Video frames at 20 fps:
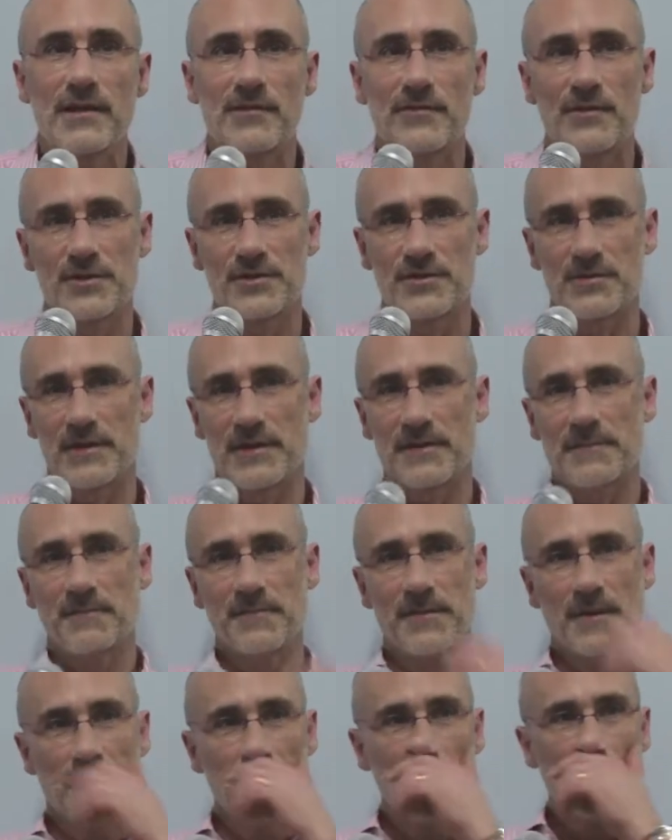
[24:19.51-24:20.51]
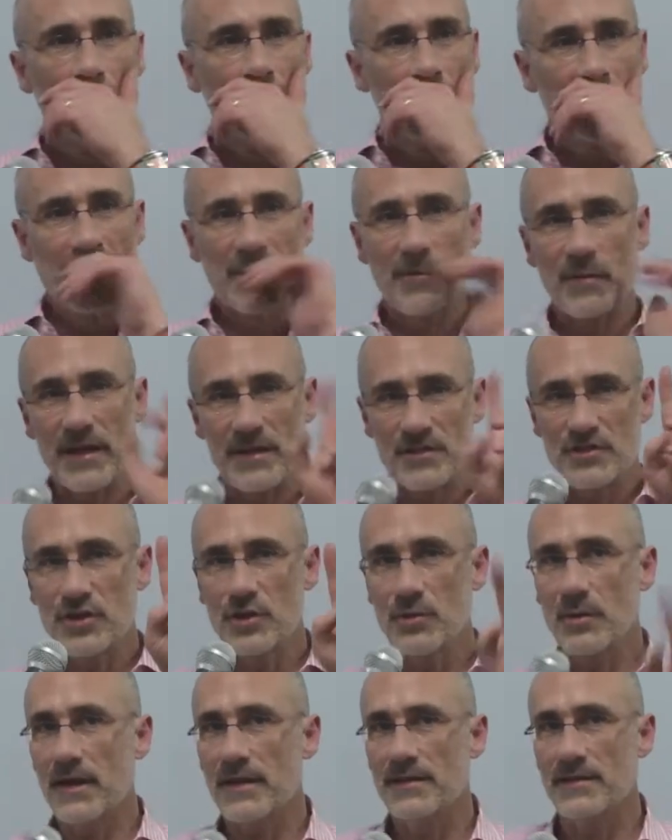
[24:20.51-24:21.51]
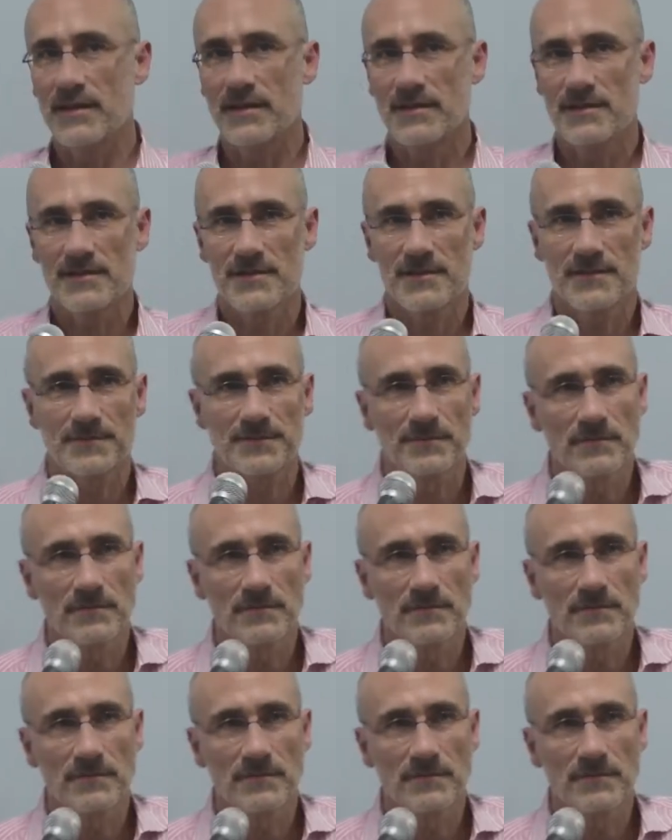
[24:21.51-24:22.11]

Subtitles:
anniversary. And we had two ideas.